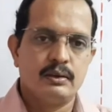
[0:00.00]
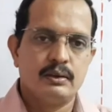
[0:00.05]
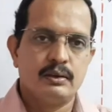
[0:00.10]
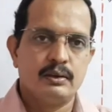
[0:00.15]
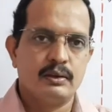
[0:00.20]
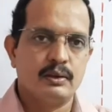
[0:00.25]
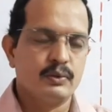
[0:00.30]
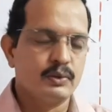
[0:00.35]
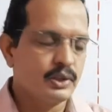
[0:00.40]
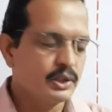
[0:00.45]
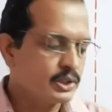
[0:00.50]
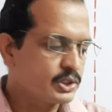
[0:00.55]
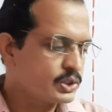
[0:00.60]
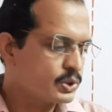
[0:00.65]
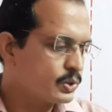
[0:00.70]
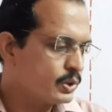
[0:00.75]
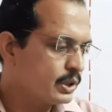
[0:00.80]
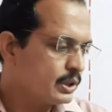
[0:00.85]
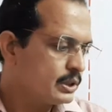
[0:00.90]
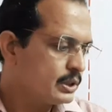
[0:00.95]
Now dear
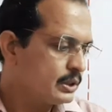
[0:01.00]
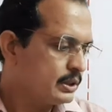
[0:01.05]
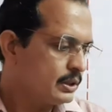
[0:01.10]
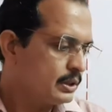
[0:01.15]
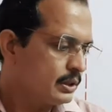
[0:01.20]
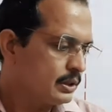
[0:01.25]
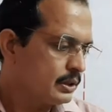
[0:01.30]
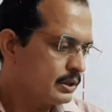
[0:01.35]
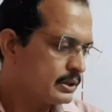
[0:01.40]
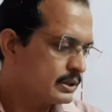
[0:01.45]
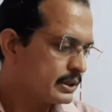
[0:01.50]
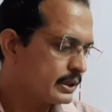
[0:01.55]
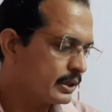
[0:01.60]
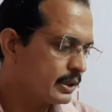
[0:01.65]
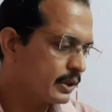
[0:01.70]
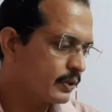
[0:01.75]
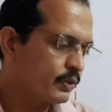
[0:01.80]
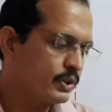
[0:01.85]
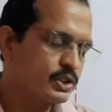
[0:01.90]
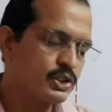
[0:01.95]
student, see the
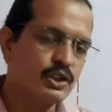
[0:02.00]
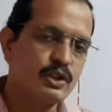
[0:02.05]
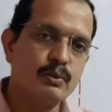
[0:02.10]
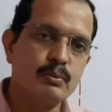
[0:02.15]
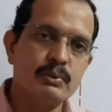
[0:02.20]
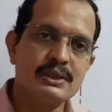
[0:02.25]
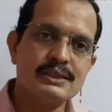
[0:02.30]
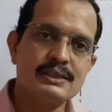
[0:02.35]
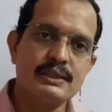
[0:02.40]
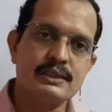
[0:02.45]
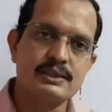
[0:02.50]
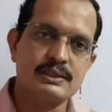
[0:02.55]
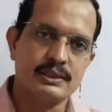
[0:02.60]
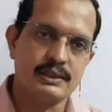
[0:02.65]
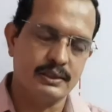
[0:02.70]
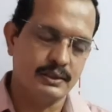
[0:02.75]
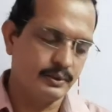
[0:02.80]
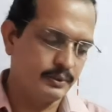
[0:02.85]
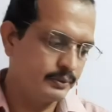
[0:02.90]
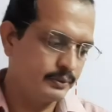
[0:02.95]
question number
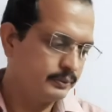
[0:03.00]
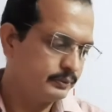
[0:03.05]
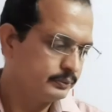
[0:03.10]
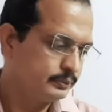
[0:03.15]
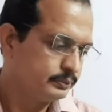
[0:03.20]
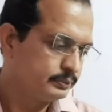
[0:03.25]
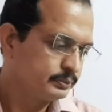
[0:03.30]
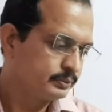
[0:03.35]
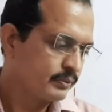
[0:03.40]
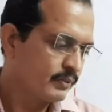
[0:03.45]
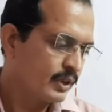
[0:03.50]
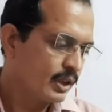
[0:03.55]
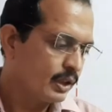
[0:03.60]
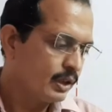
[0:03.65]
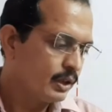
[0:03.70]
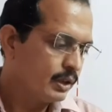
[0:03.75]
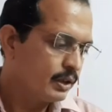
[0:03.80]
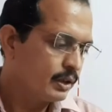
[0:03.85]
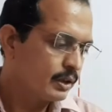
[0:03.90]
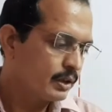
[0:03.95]
16.
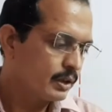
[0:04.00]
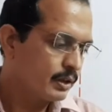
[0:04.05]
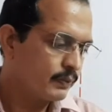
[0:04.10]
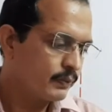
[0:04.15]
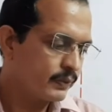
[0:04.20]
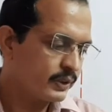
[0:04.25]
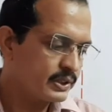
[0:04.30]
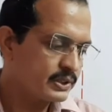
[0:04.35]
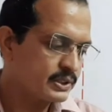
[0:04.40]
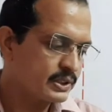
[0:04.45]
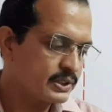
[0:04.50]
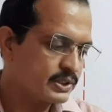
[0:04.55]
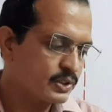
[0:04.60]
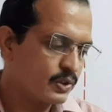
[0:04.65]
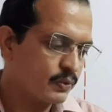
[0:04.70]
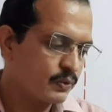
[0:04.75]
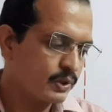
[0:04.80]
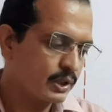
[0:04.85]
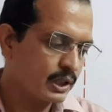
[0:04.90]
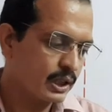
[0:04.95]
The faces
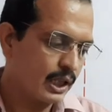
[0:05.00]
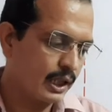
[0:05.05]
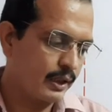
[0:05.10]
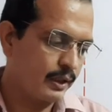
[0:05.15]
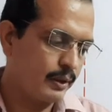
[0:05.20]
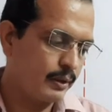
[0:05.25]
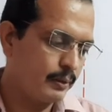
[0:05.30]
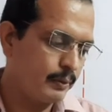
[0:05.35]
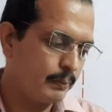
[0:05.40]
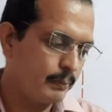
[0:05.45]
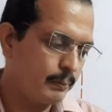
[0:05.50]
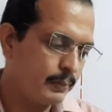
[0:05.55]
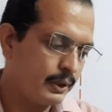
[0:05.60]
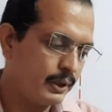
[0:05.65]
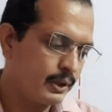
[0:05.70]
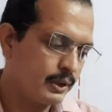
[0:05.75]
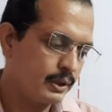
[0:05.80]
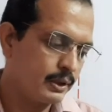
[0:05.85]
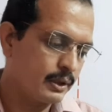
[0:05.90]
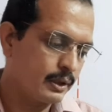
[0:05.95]
of a die
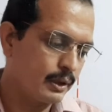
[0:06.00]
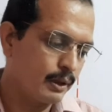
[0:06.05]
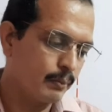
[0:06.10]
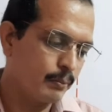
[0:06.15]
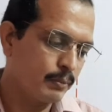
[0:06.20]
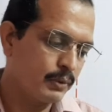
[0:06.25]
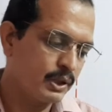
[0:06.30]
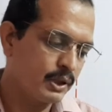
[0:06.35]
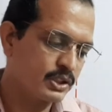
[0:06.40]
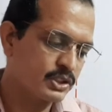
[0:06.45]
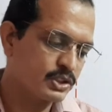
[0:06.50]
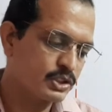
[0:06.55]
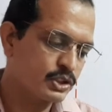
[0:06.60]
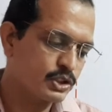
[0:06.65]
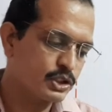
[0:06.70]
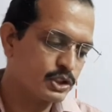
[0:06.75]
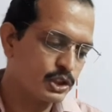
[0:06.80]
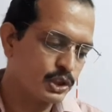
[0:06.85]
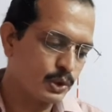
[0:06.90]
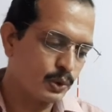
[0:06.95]
bear numbers
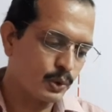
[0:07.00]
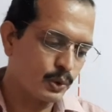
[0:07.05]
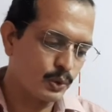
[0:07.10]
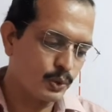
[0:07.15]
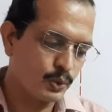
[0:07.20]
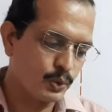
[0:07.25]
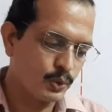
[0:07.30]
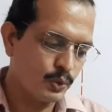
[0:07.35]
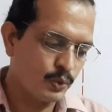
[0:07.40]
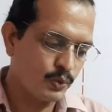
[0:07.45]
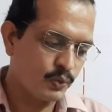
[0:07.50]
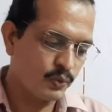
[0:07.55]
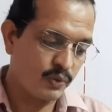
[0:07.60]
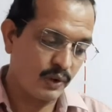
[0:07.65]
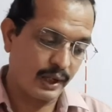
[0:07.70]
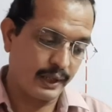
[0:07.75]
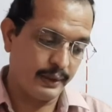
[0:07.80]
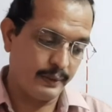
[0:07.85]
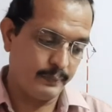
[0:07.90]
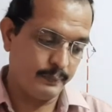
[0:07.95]
0 to
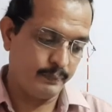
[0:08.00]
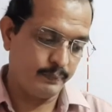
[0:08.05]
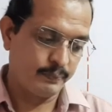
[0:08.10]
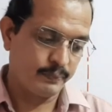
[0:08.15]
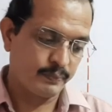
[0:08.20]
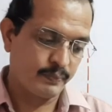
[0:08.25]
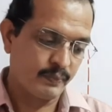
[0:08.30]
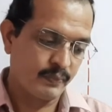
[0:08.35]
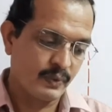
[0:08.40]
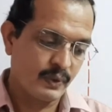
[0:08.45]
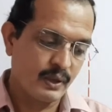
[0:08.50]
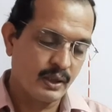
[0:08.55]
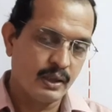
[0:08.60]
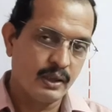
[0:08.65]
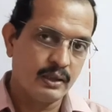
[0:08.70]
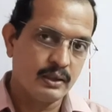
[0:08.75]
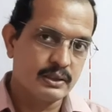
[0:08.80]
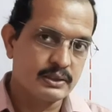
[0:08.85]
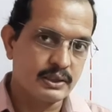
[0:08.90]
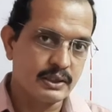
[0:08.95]
5.
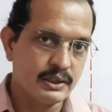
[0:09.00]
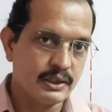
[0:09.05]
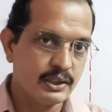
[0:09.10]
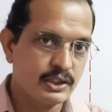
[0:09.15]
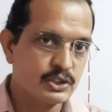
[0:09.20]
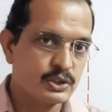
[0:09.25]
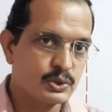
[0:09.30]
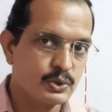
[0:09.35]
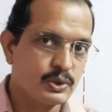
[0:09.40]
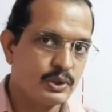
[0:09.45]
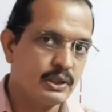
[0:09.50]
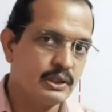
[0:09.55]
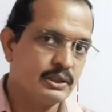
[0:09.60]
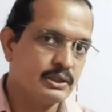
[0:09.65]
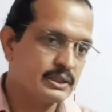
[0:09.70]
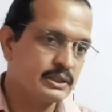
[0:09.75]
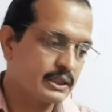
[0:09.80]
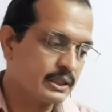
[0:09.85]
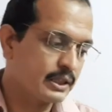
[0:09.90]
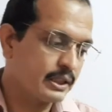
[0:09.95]
See dear student,
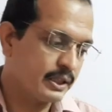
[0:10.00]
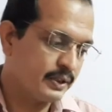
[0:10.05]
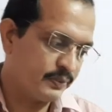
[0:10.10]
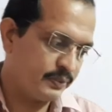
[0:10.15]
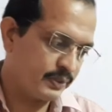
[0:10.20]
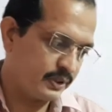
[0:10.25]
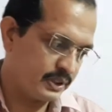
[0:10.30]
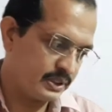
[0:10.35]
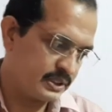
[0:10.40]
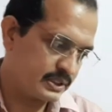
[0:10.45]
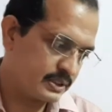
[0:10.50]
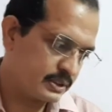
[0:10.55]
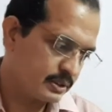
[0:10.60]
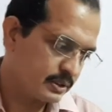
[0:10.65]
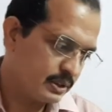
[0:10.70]
see the difference.